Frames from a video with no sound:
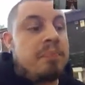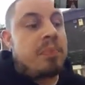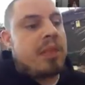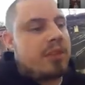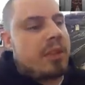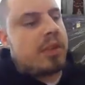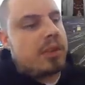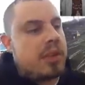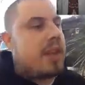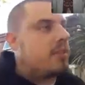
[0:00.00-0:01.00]
So
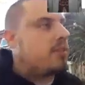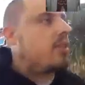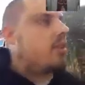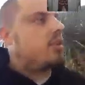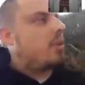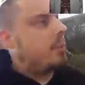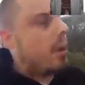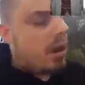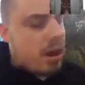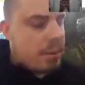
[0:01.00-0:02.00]
yeah.
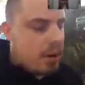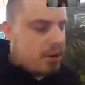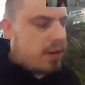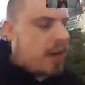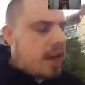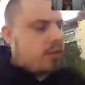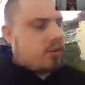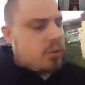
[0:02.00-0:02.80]
But I did ask someone